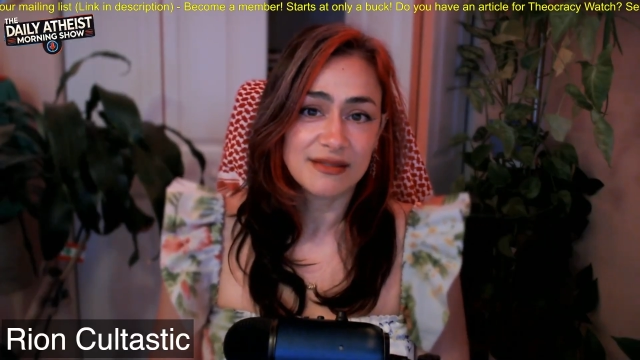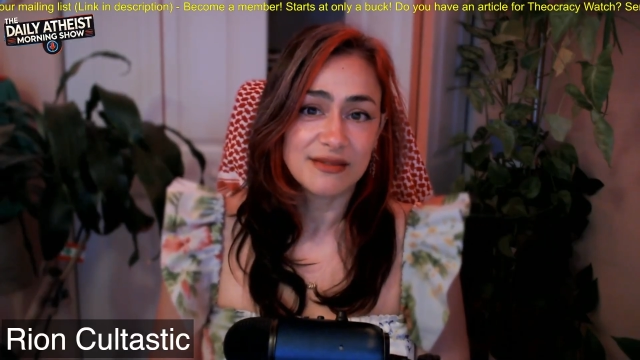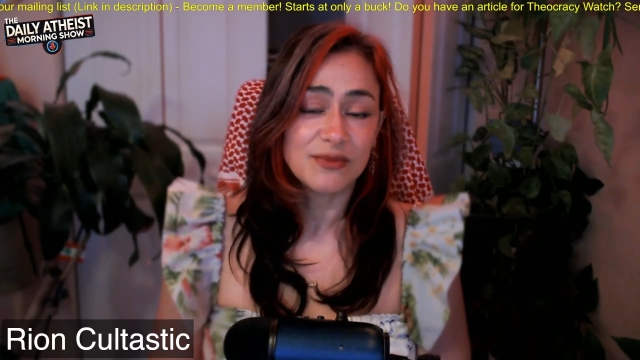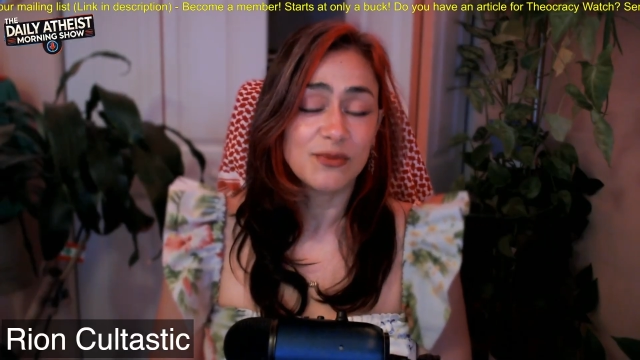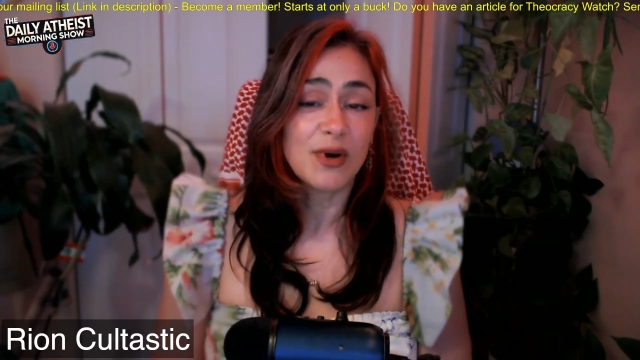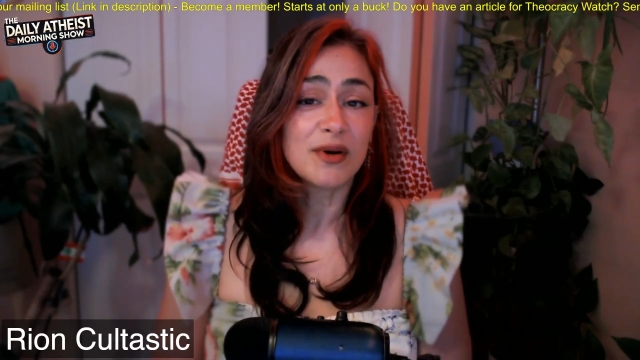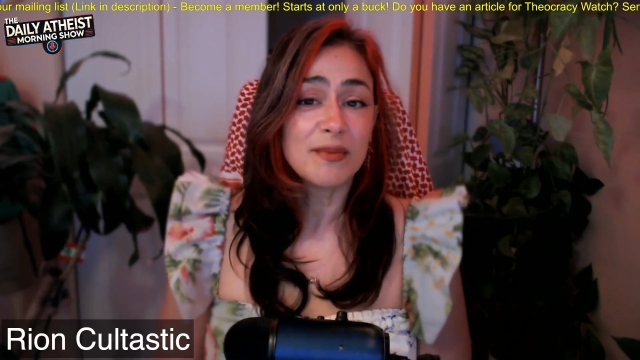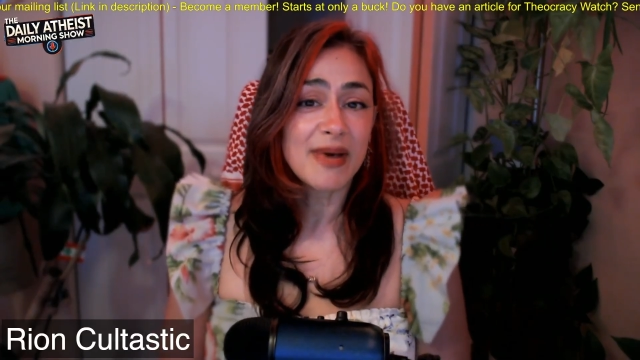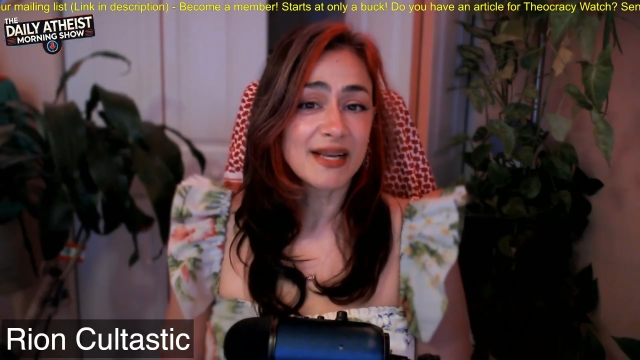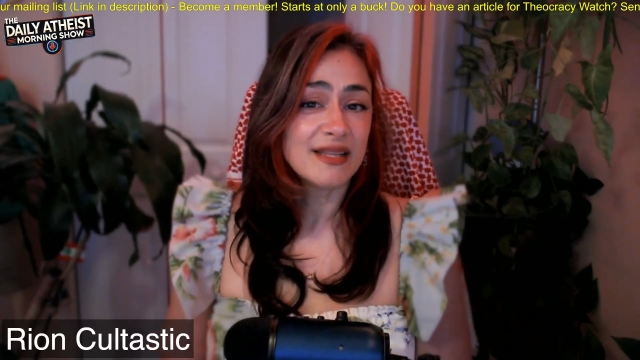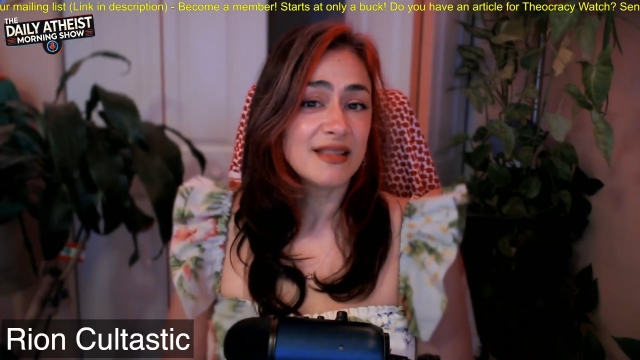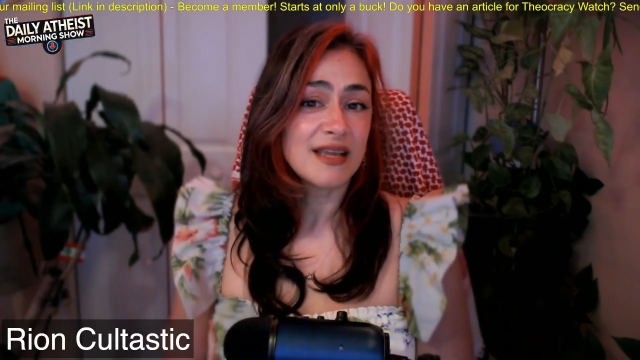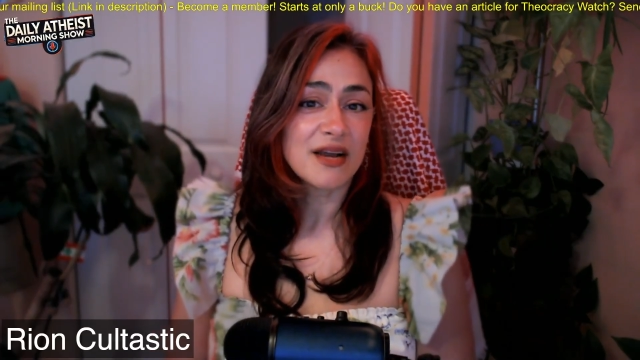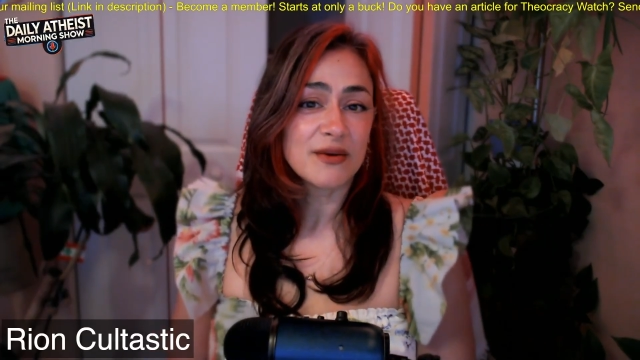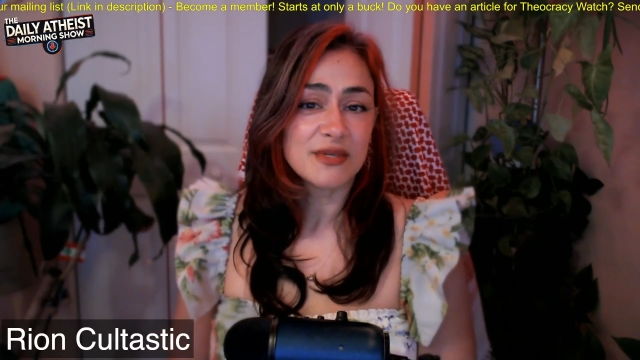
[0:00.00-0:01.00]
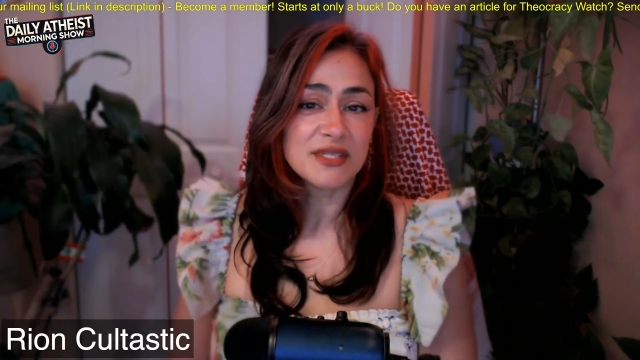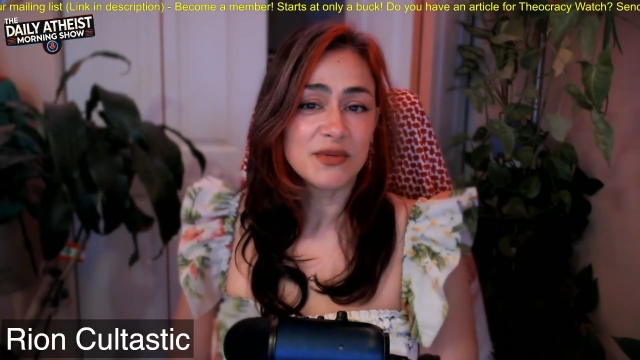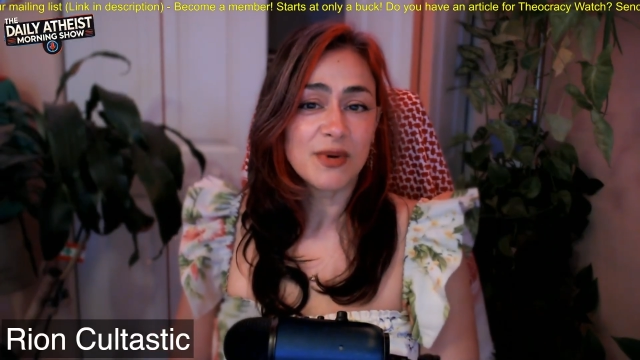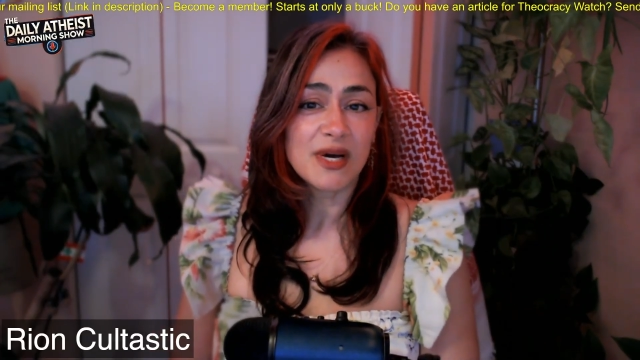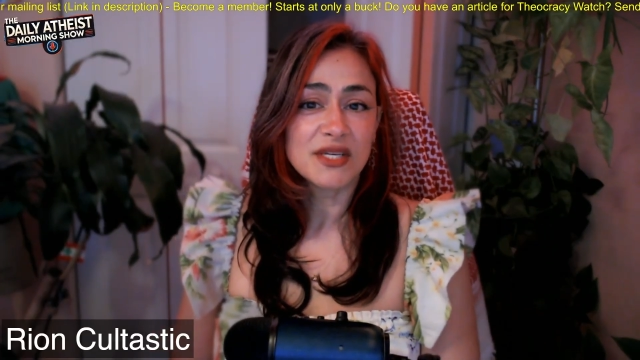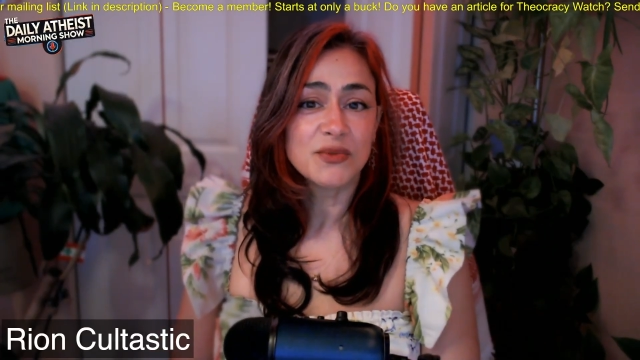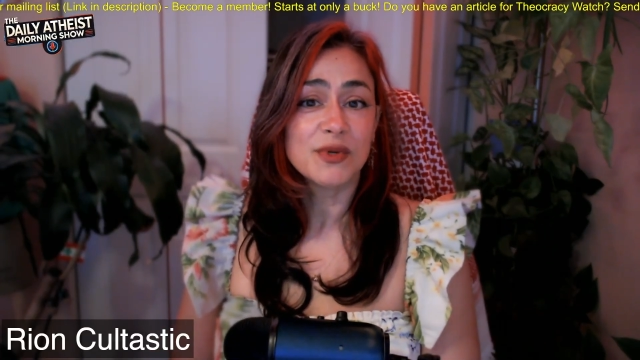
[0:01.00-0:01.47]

Welcome back to Theocracy Watch,